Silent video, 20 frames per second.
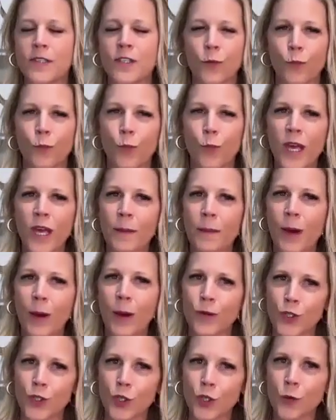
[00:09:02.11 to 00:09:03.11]
So we come
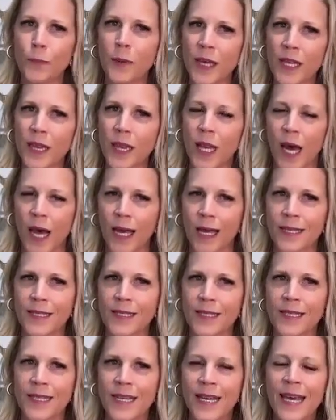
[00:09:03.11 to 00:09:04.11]
out with two big
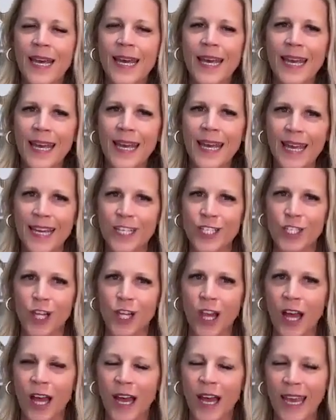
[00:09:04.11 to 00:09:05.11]
lines in
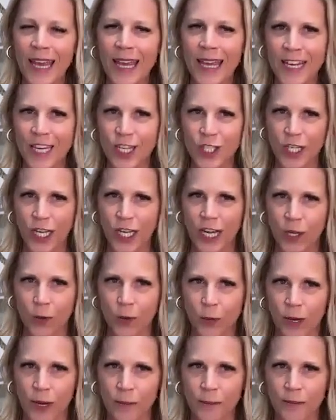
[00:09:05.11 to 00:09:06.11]
July and in
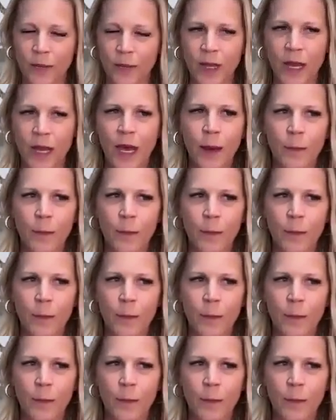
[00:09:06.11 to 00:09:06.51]
January,